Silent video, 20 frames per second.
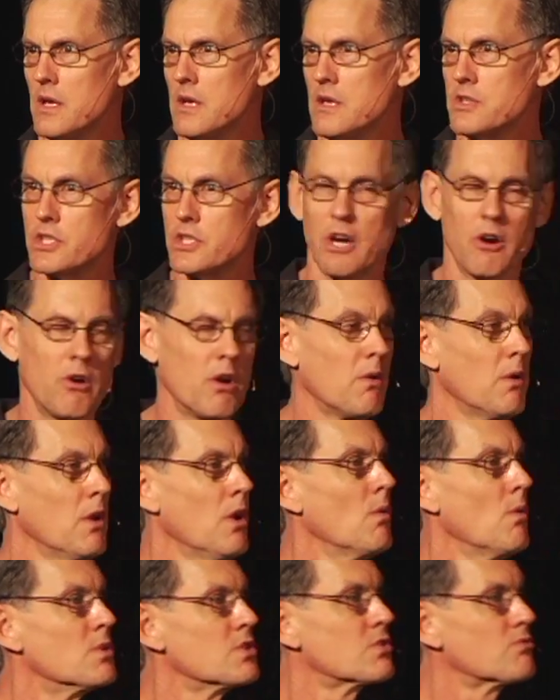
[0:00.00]
Sarah
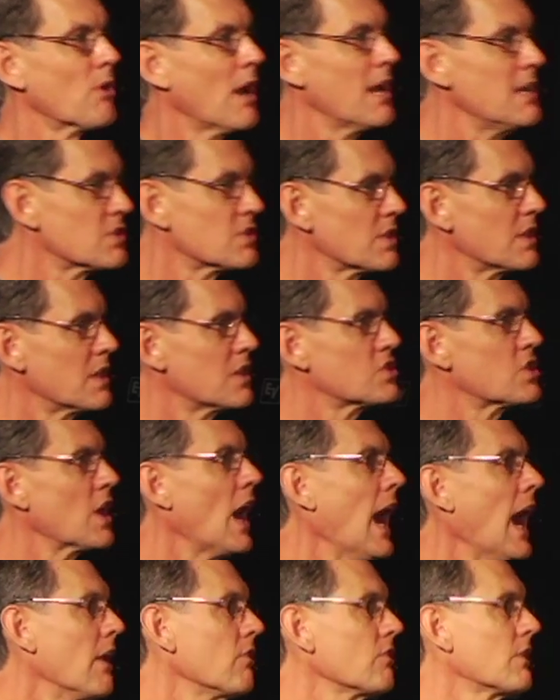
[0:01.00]
was raised in a
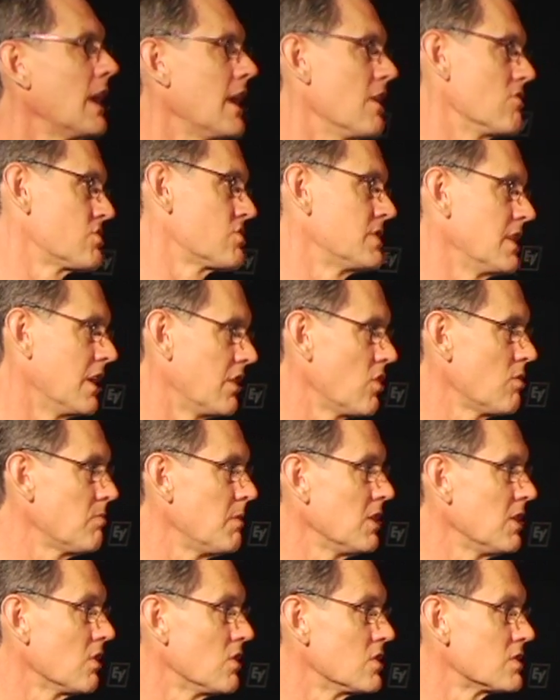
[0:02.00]
child care center
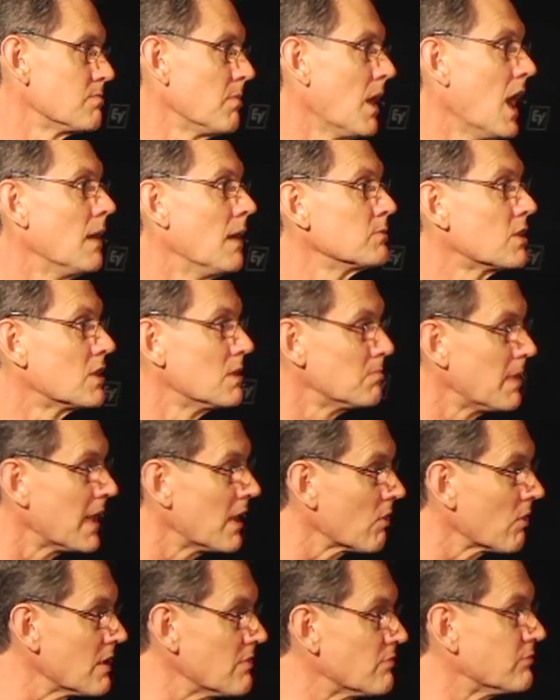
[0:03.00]
because Mom could barely